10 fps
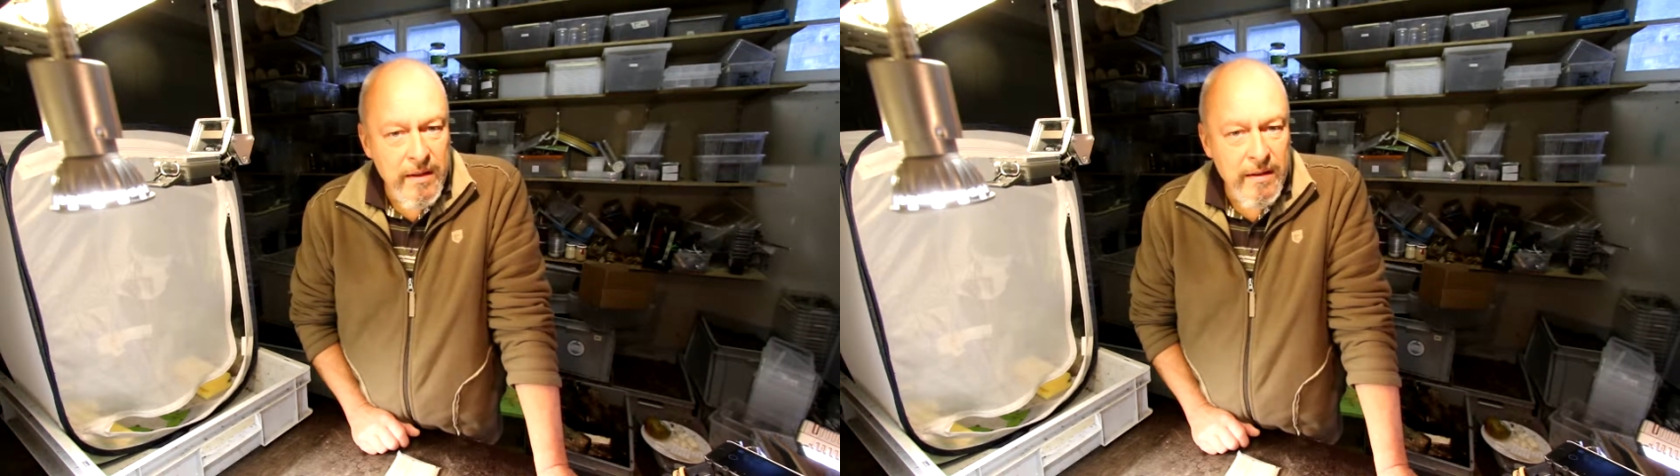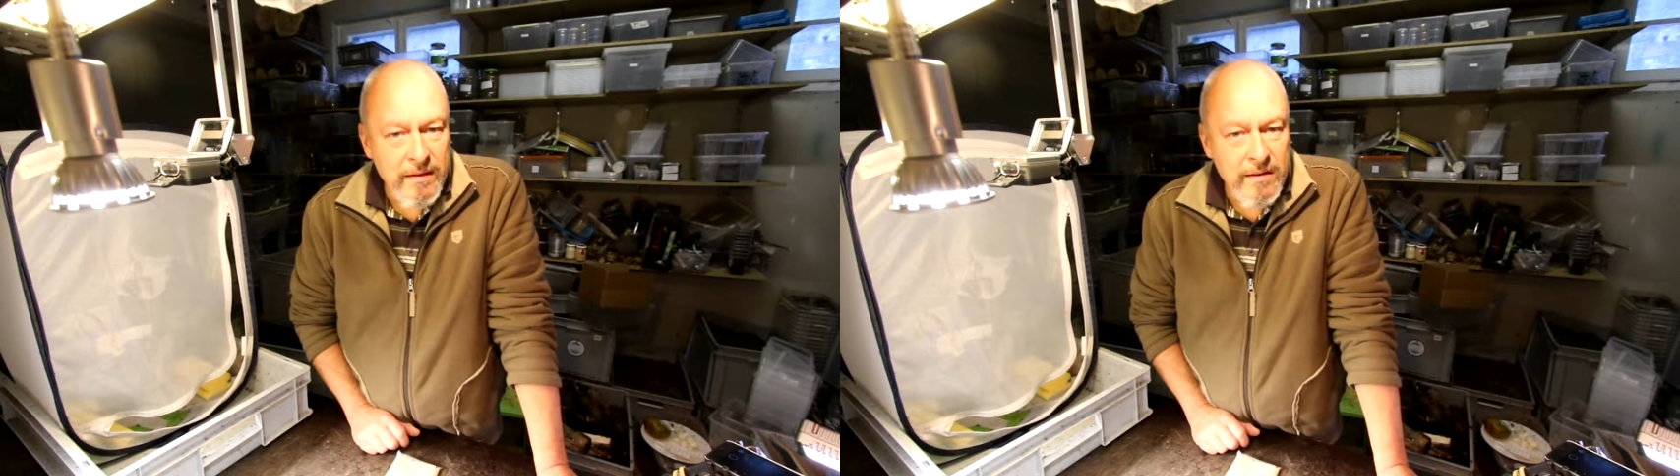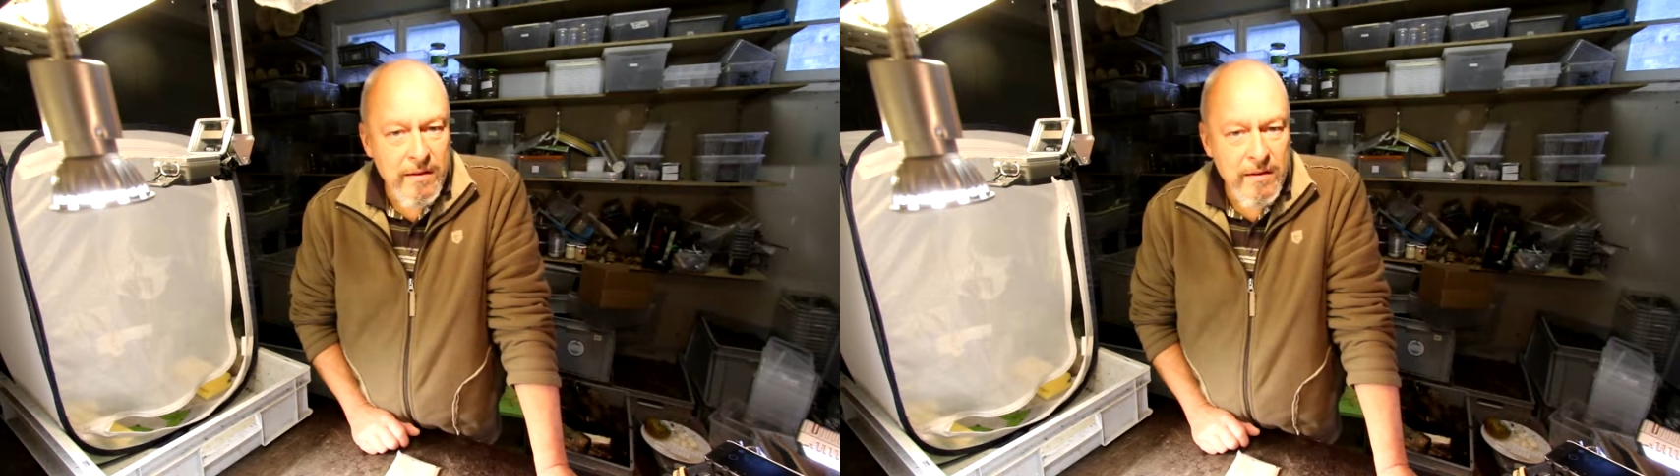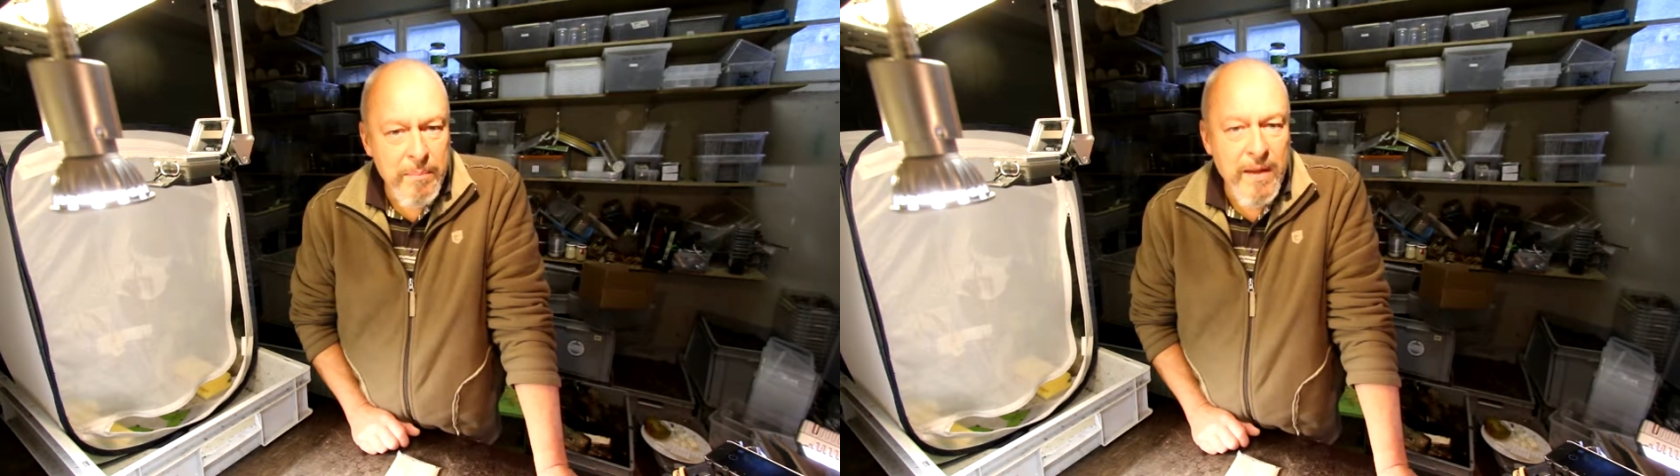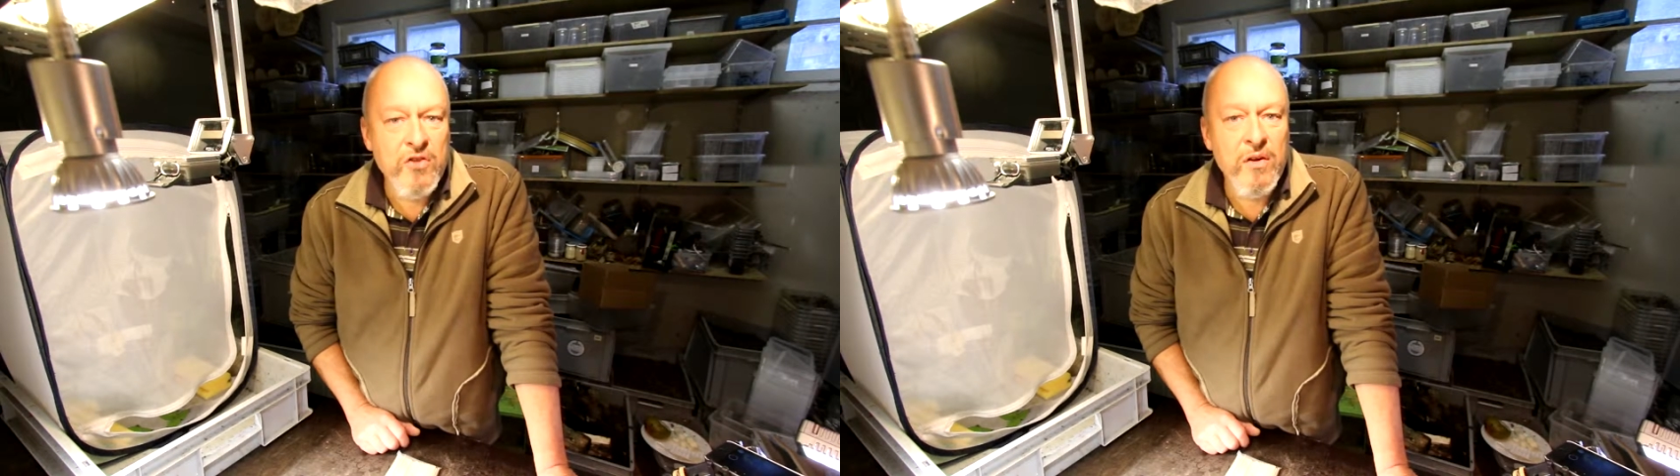that is
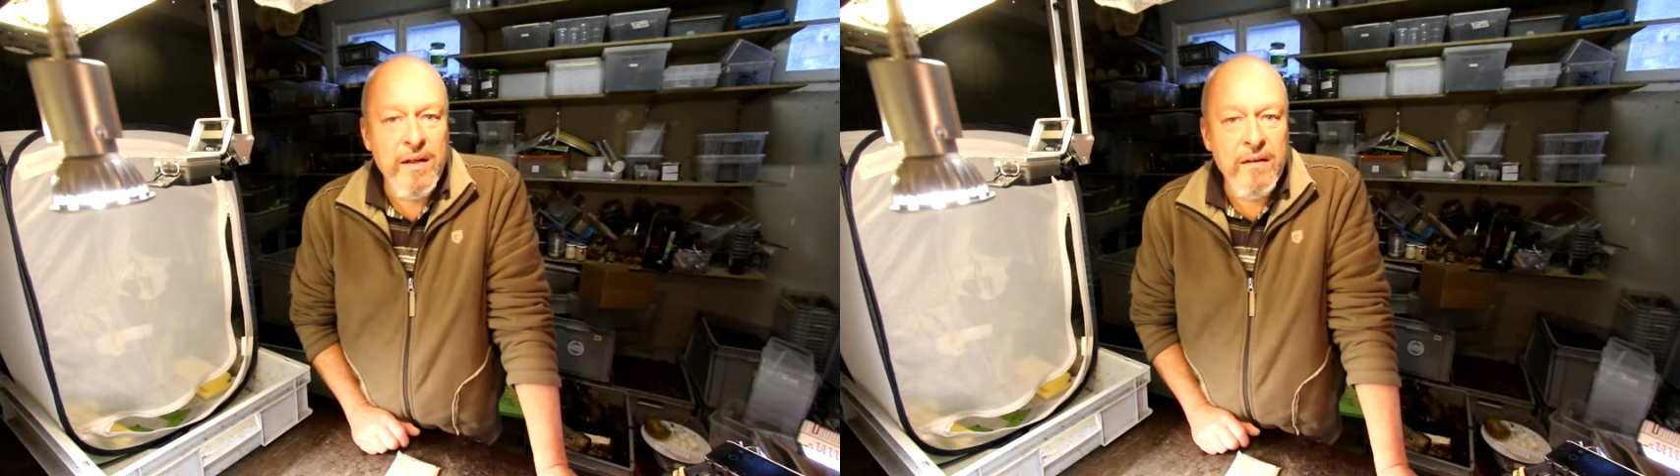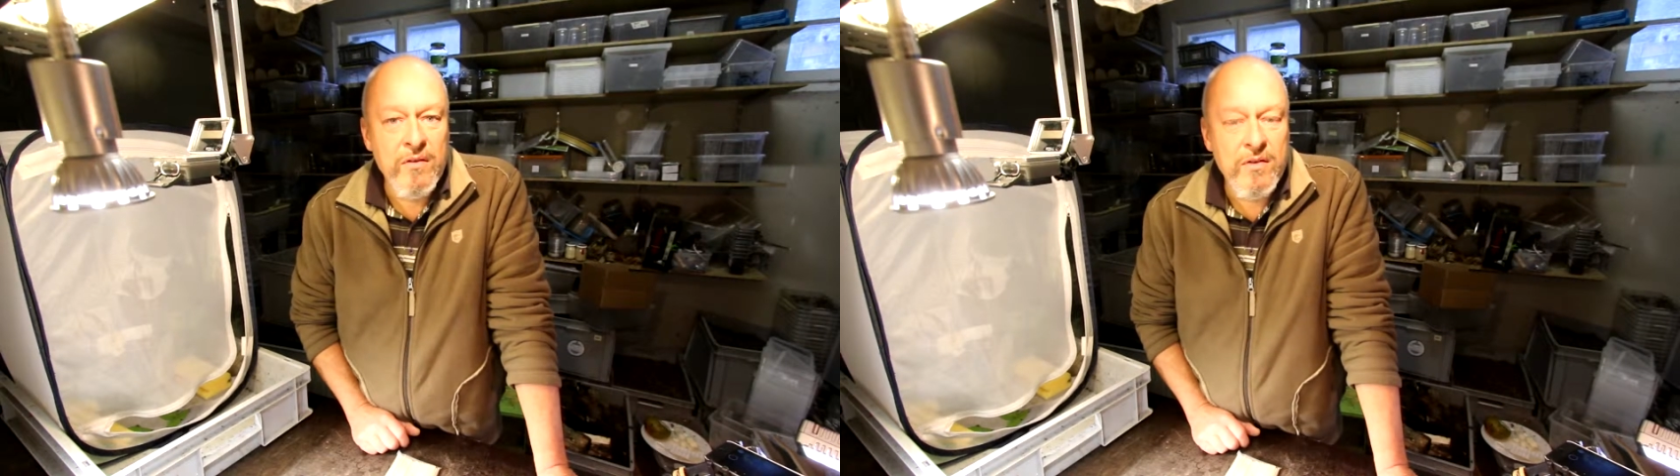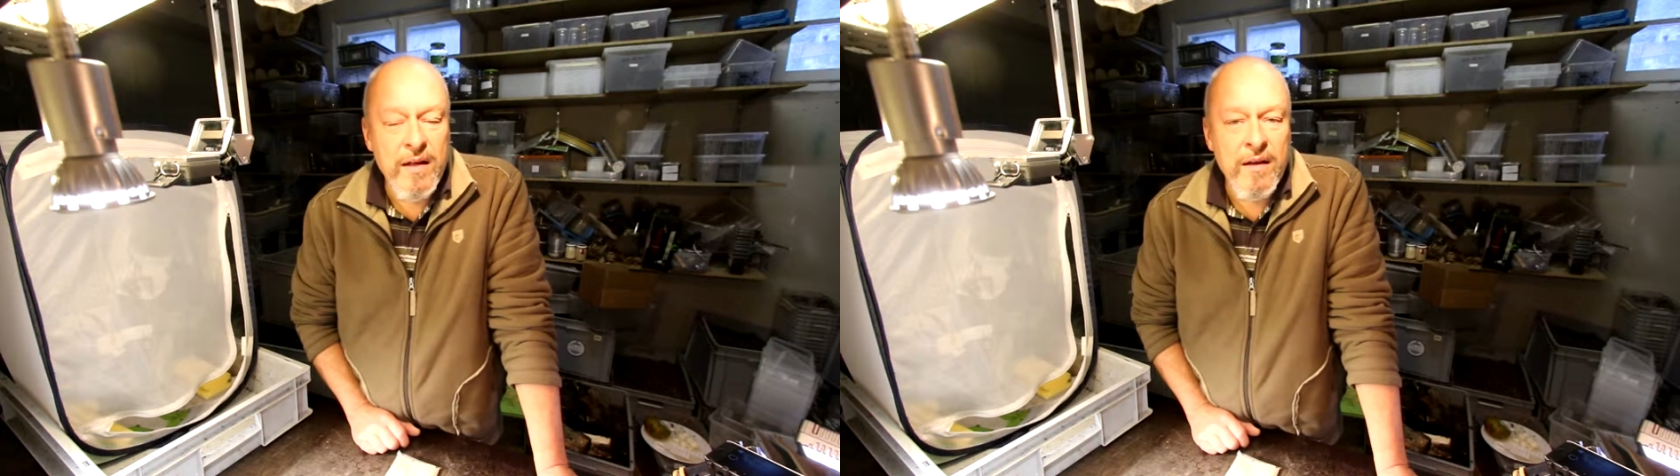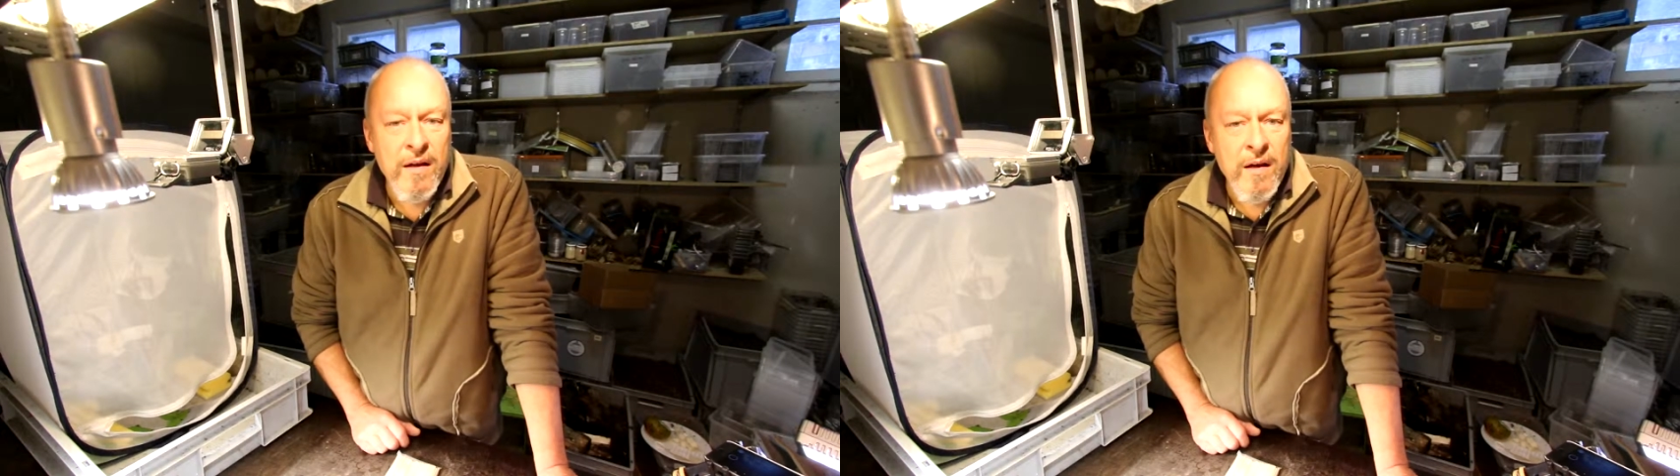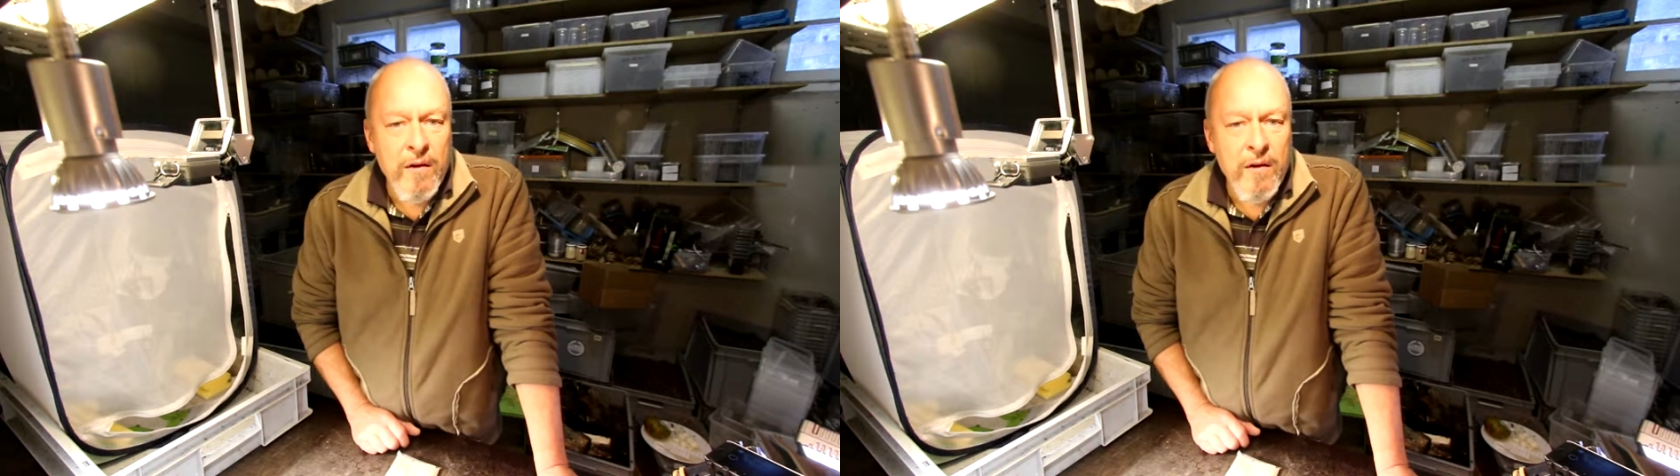especially interesting